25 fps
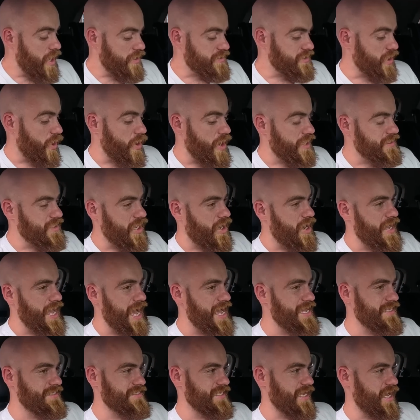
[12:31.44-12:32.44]
So I
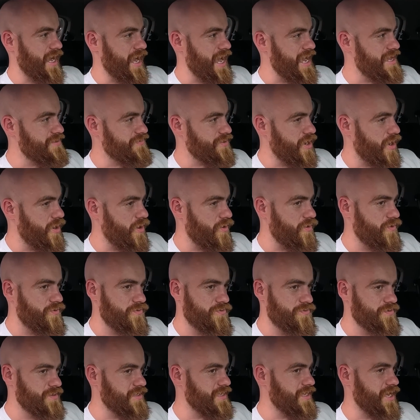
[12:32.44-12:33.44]
hate it. I hate the
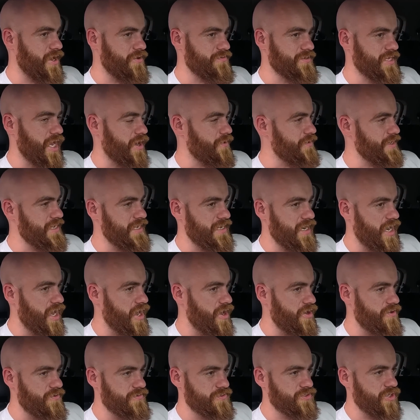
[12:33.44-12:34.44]
whole, going
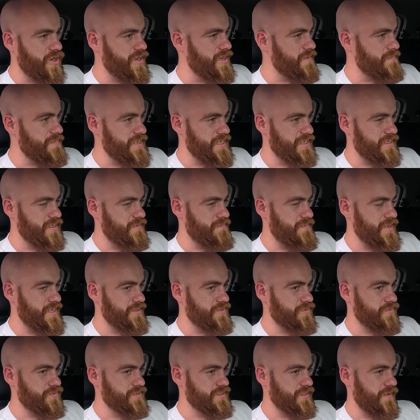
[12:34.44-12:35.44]
low, trying to meet in the
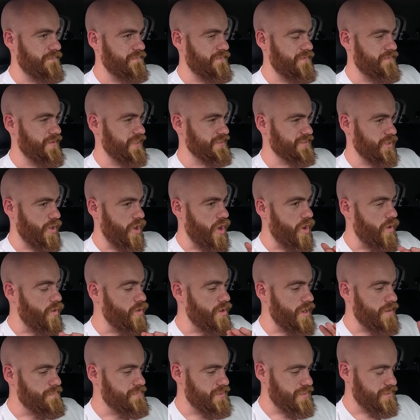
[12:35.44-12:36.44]
middle, stuff like this. So
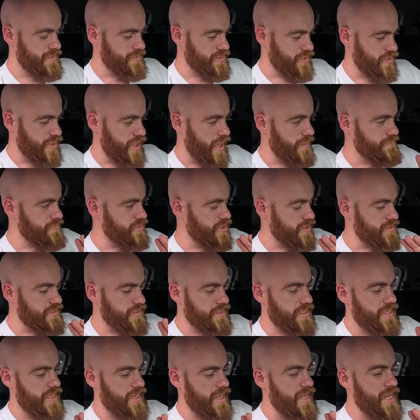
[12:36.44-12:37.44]
all I'm going to do, I'm
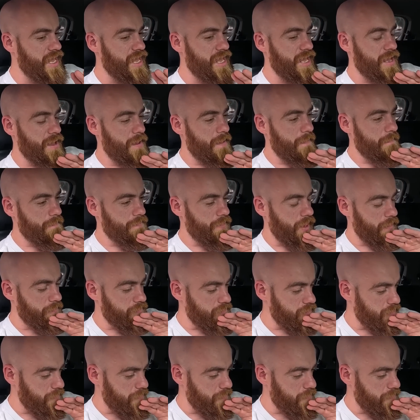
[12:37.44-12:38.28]
going